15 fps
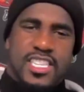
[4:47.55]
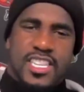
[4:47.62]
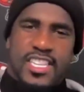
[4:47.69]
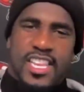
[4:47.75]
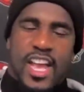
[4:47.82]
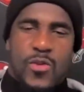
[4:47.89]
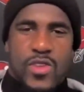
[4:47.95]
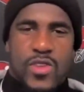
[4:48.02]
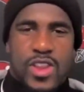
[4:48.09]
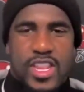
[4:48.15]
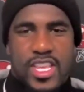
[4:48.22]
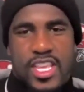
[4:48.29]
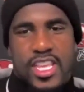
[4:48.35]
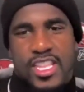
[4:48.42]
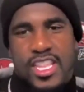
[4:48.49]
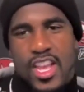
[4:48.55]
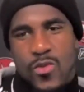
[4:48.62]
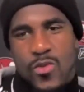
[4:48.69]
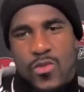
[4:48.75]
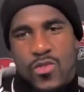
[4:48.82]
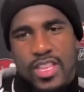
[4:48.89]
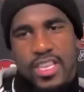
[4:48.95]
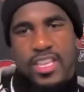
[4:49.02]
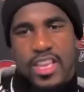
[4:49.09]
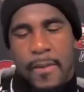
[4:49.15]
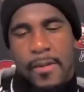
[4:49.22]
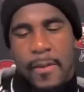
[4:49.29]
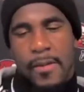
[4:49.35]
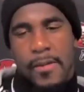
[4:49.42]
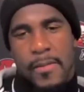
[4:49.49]
Not really.
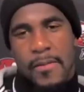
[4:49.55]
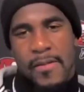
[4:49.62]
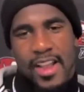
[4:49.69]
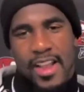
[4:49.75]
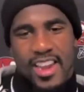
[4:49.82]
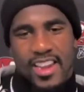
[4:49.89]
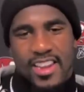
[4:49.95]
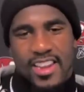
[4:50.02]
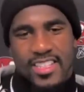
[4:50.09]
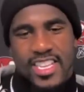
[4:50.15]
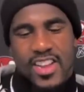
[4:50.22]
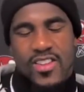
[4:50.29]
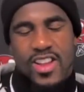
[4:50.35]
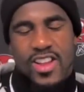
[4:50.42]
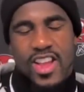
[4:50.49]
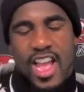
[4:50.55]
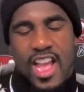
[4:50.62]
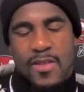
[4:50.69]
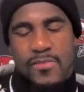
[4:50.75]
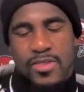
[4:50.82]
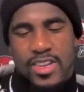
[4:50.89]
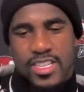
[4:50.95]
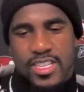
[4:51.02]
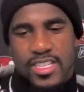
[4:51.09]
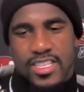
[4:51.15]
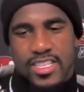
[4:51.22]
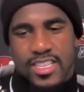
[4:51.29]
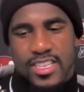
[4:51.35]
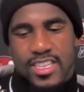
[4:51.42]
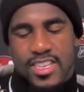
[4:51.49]
I mean, maybe I got a little teary-eyed,
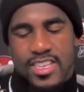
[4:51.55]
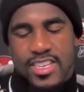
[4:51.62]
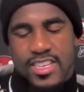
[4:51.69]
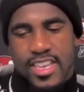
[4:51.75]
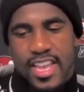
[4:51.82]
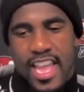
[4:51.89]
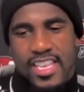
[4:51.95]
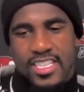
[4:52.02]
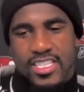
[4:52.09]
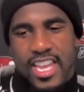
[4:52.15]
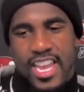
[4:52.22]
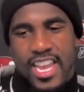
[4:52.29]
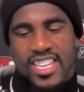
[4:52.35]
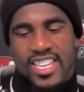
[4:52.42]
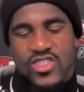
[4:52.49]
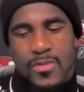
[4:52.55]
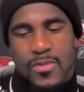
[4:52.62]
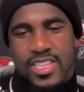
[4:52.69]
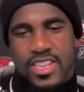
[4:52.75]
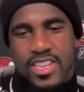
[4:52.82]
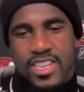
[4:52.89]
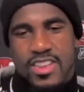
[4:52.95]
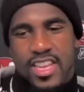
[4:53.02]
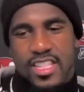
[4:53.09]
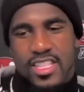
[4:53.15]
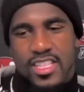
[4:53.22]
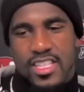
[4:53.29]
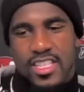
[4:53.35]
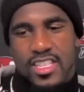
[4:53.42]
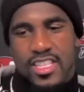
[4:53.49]
but I ain't drop a tear or
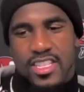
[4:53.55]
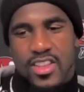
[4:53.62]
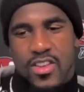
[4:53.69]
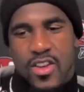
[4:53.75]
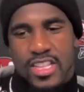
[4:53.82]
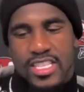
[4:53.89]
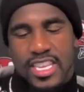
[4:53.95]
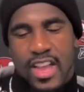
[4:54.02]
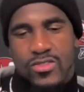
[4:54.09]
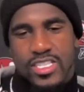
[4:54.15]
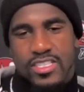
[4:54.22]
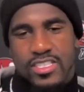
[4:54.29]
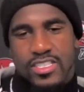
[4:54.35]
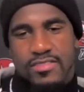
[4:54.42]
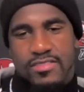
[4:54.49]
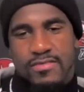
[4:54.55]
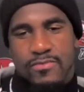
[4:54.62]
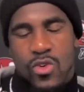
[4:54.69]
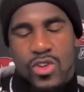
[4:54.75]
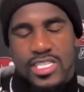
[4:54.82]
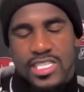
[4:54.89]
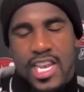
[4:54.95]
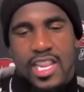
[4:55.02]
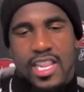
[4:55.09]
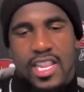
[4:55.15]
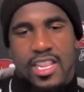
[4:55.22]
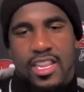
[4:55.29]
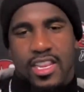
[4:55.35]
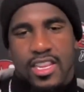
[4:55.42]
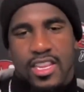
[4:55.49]
nothing. I think I was just more excited
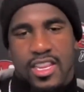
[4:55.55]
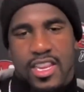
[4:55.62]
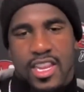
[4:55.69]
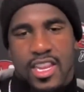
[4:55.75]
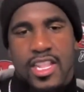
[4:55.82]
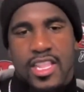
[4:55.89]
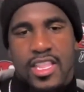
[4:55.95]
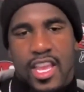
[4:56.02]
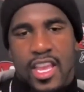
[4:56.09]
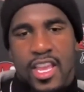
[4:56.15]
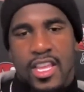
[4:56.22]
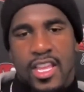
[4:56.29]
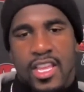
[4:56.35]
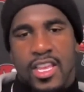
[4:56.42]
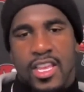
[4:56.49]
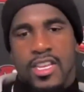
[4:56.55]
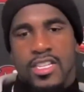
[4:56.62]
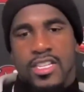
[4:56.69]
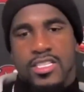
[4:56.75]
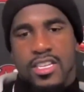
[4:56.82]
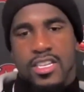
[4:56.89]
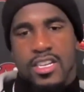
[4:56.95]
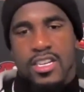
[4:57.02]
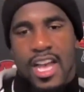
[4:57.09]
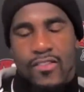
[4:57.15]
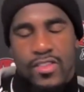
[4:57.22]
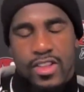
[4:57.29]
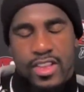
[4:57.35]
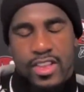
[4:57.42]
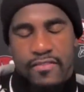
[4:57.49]
than anything to
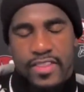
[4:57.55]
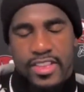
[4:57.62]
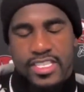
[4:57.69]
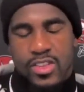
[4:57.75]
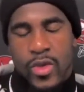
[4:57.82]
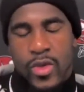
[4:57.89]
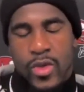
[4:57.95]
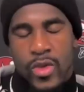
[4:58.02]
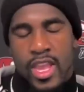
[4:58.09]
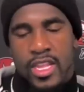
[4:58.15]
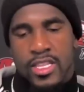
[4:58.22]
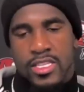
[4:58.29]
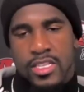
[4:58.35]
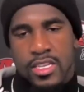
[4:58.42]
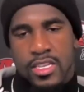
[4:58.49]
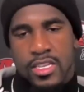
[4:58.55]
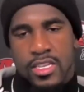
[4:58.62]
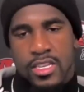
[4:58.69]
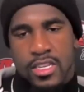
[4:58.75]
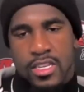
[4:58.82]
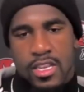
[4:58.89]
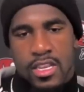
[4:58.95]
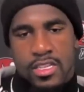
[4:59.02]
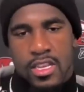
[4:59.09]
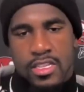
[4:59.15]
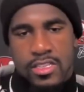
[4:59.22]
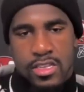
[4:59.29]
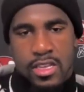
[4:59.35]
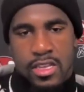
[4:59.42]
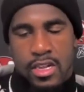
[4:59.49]
have a convincing win to
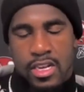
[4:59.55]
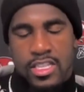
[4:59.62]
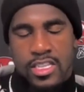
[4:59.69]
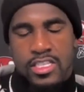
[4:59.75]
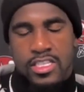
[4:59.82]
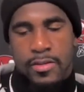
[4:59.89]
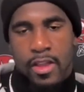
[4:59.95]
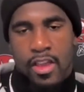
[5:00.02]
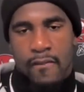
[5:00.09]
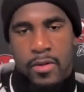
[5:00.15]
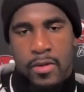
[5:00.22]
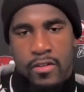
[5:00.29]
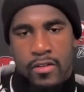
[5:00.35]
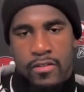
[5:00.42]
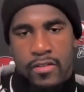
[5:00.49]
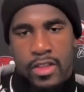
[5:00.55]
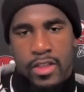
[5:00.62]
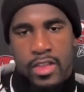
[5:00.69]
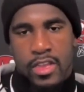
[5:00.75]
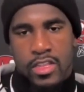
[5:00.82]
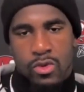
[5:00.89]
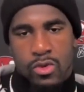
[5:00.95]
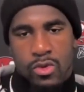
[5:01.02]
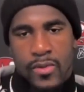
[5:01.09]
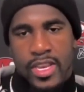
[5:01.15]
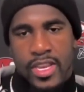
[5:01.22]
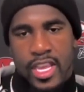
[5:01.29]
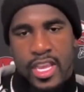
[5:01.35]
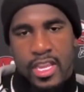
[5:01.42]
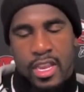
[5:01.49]
clinch a playoff berth the way we
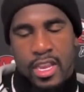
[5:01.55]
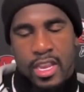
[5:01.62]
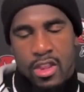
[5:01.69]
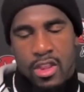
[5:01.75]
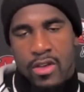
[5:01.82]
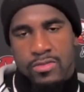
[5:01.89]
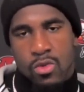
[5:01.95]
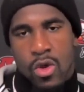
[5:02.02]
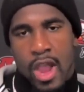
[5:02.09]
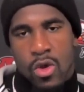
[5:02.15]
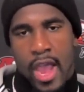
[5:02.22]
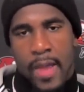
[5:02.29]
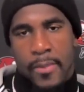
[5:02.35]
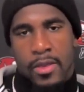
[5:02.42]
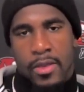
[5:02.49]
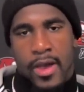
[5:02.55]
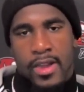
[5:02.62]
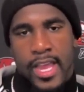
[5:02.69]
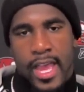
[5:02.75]
did, and I was more happy about